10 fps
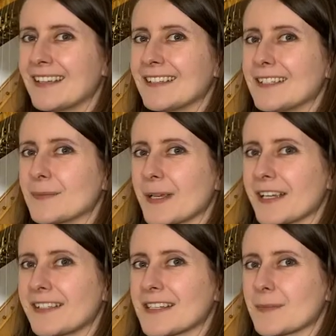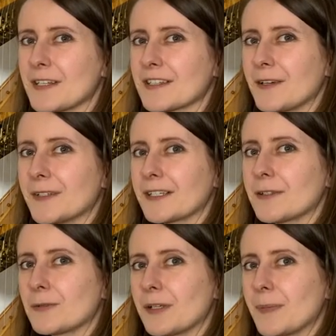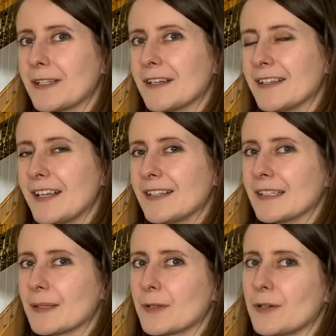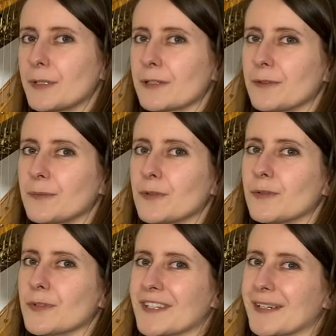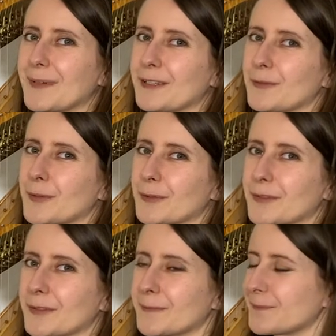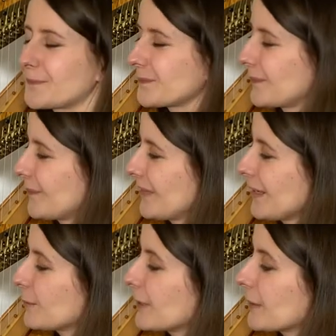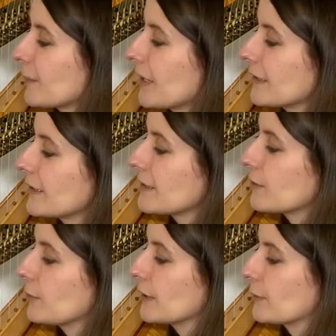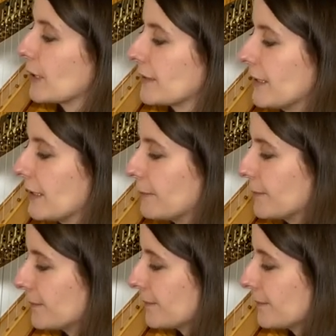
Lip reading: This mechanism is connected to the pedal that I'm going to move using my foot. When I pluck this string right now,